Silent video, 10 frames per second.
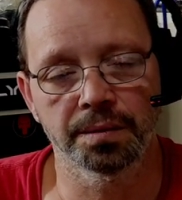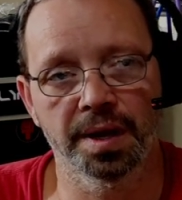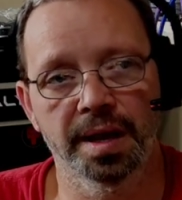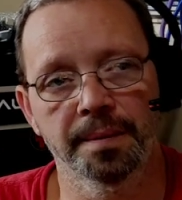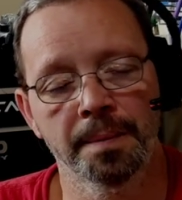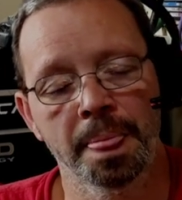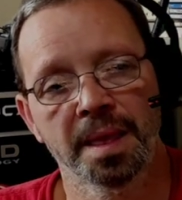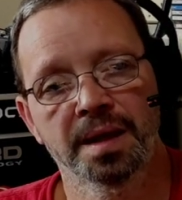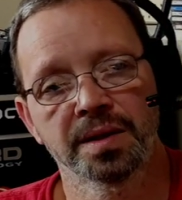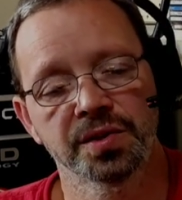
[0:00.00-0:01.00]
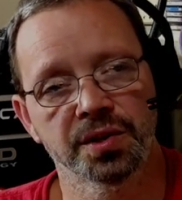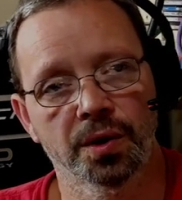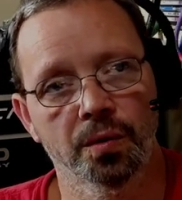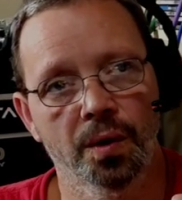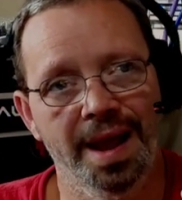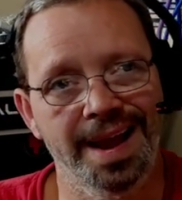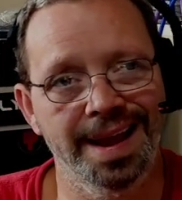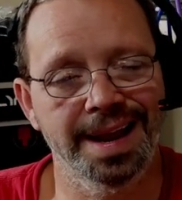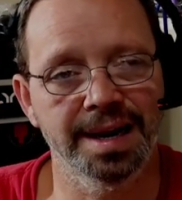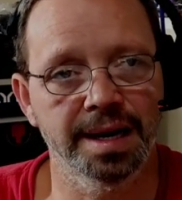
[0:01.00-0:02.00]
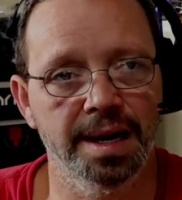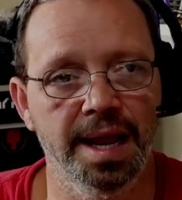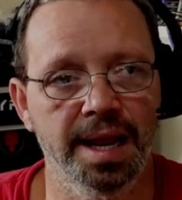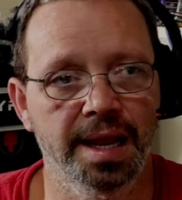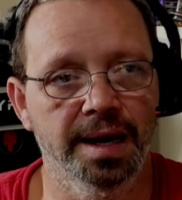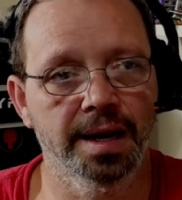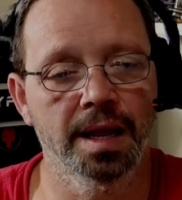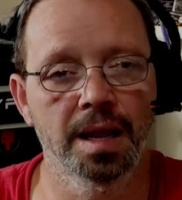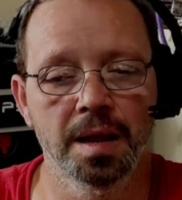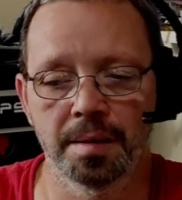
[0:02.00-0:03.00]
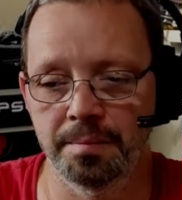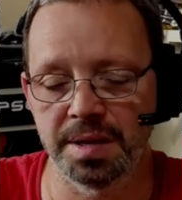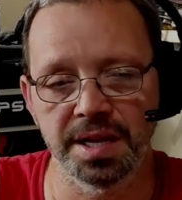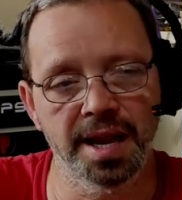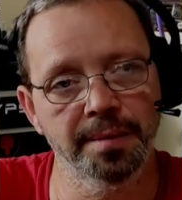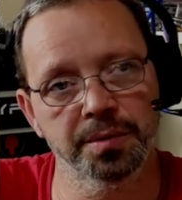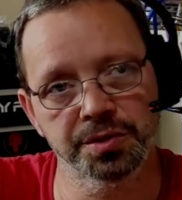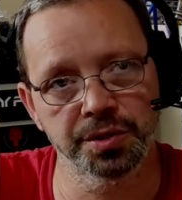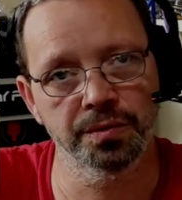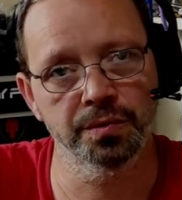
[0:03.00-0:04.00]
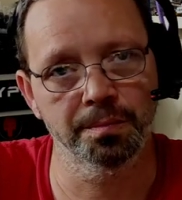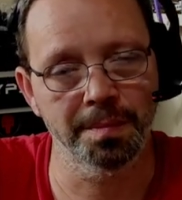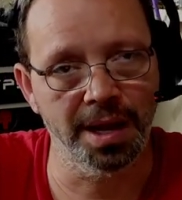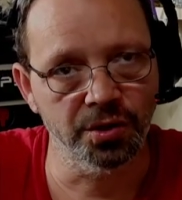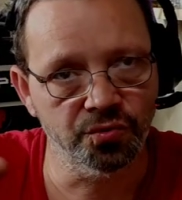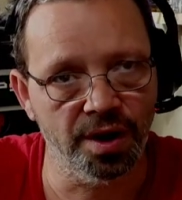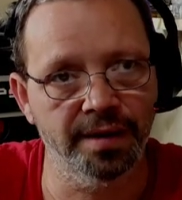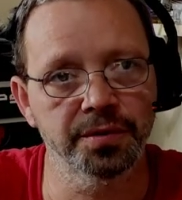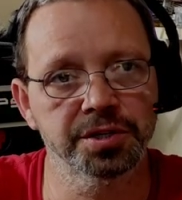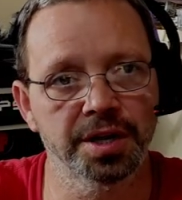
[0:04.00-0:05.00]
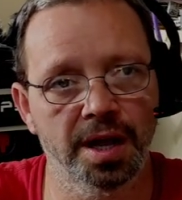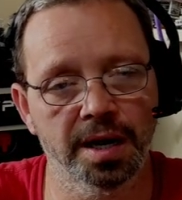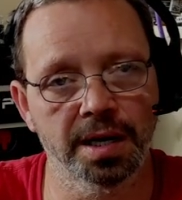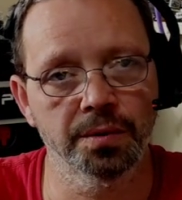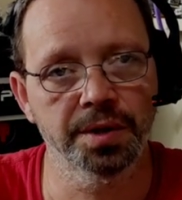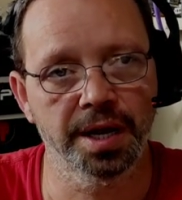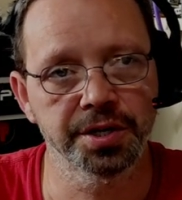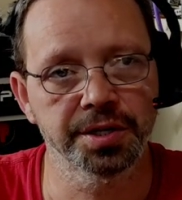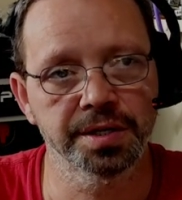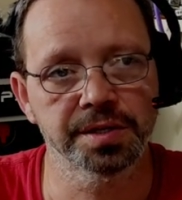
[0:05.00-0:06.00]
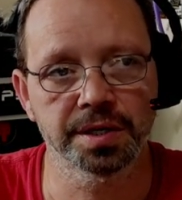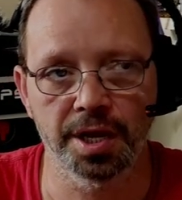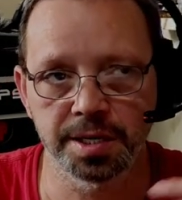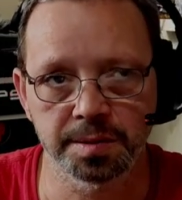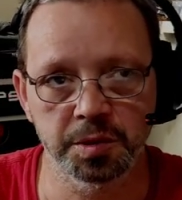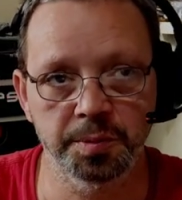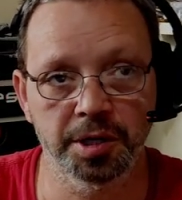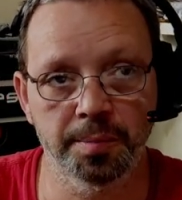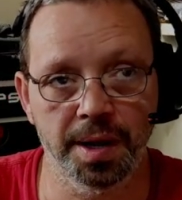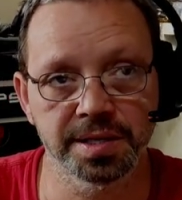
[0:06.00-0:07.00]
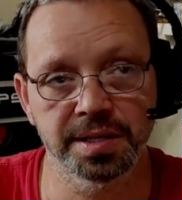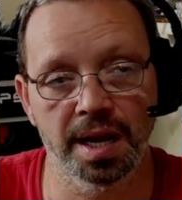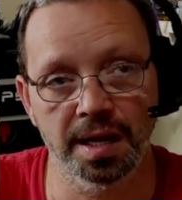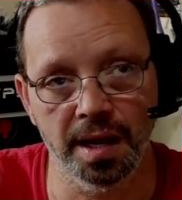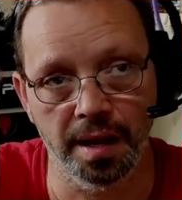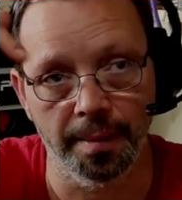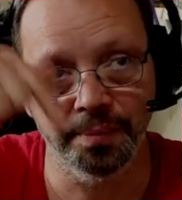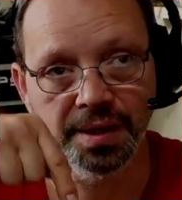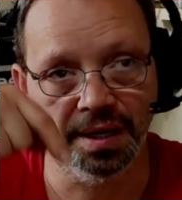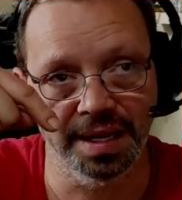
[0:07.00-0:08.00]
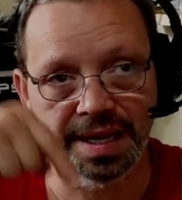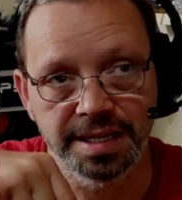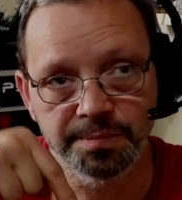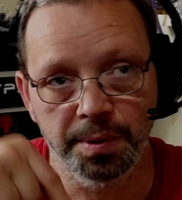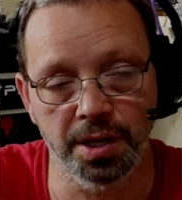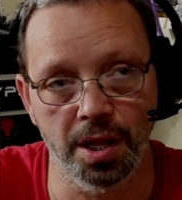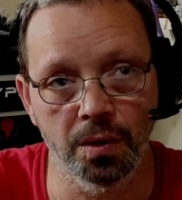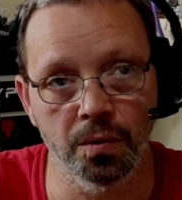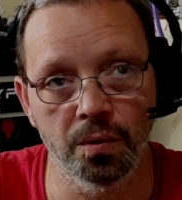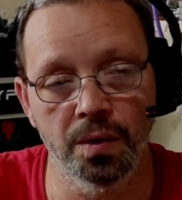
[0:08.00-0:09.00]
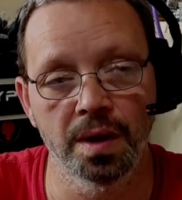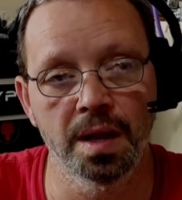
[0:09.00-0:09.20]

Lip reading: Okay. So hand in hand, being able to mount drivers in odd locations, CustomSpeakerPods.com, the link's below.